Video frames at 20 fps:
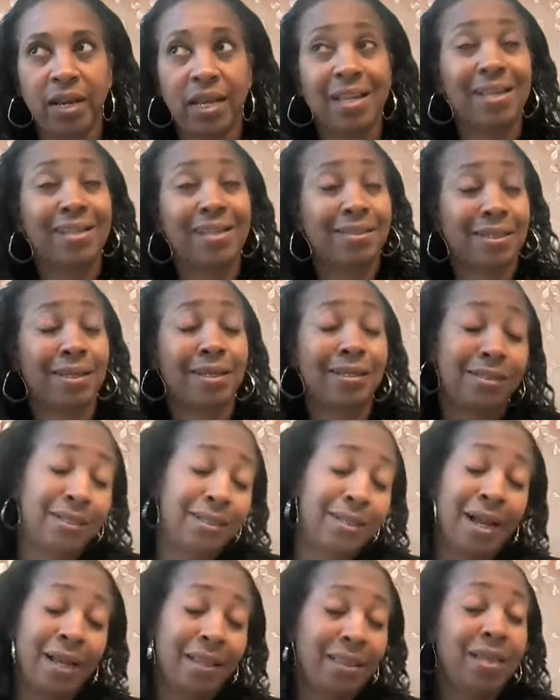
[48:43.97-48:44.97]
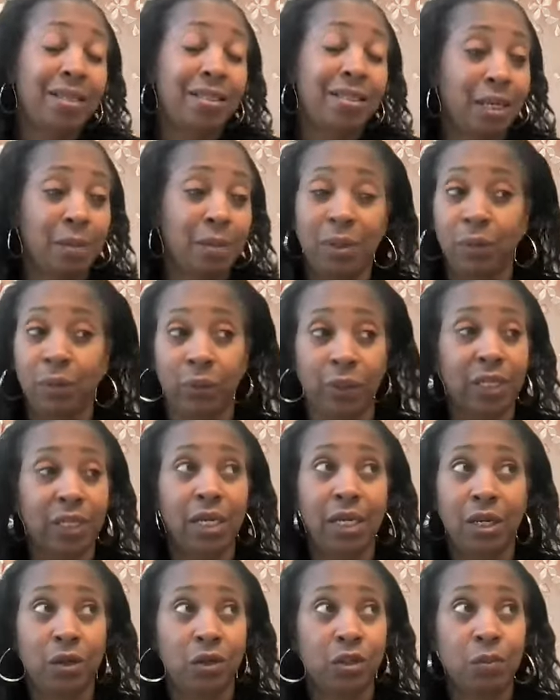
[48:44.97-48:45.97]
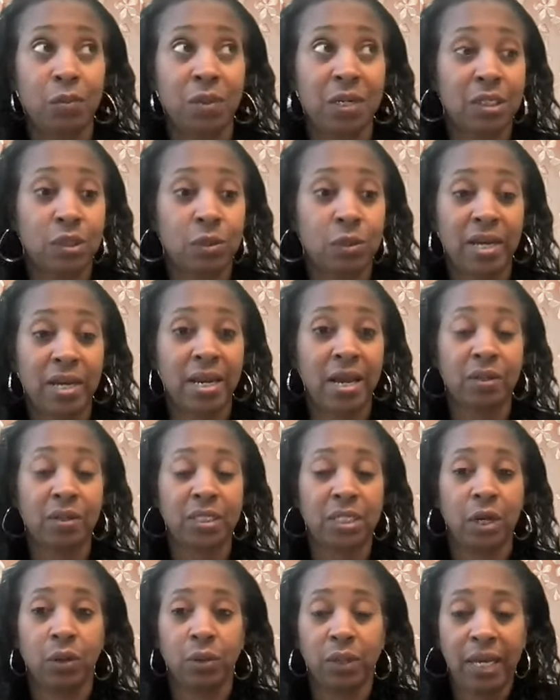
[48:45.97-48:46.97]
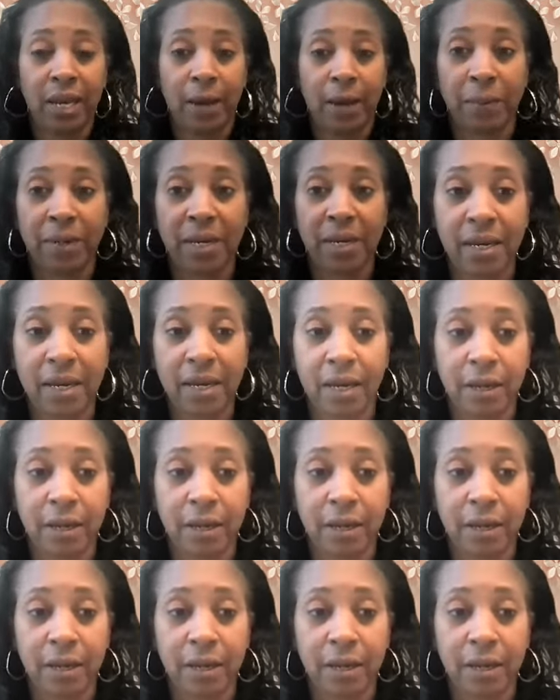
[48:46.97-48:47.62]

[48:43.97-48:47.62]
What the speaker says: And I think it's going to be really huge because right now it's the only company